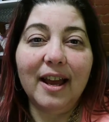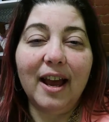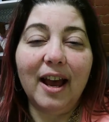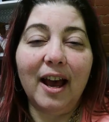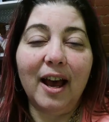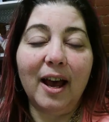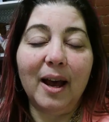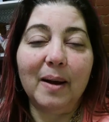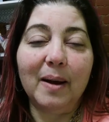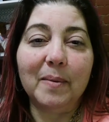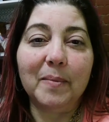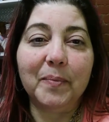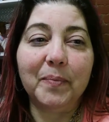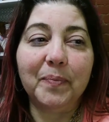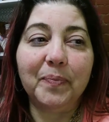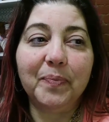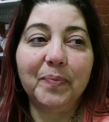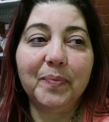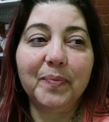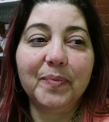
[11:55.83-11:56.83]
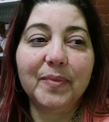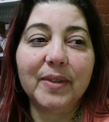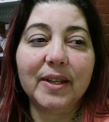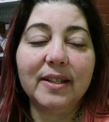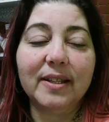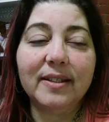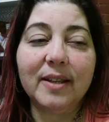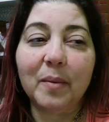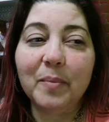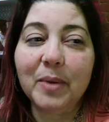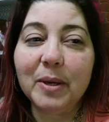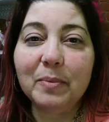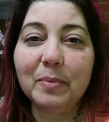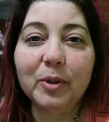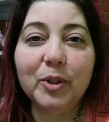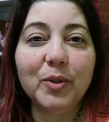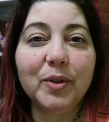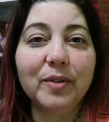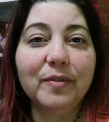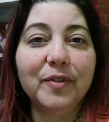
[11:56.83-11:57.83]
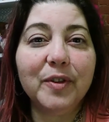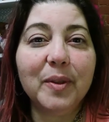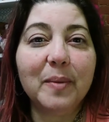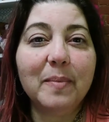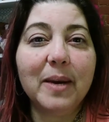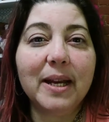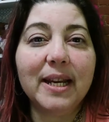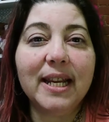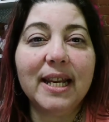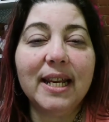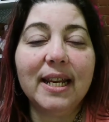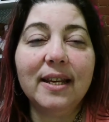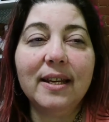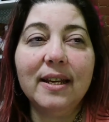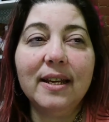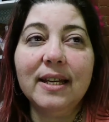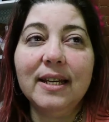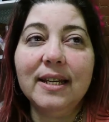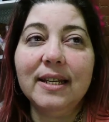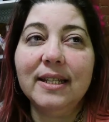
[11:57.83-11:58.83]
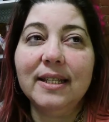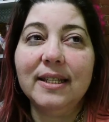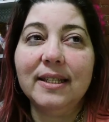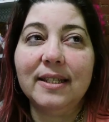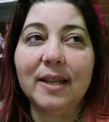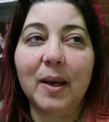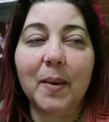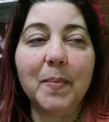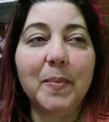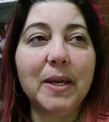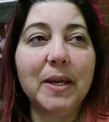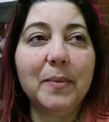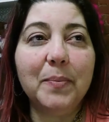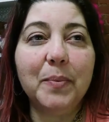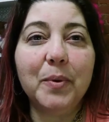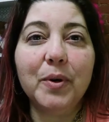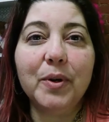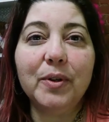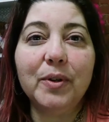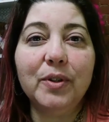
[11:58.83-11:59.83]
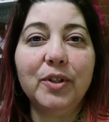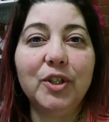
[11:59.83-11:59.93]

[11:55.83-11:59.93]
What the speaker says: Some people do it for the money. Some people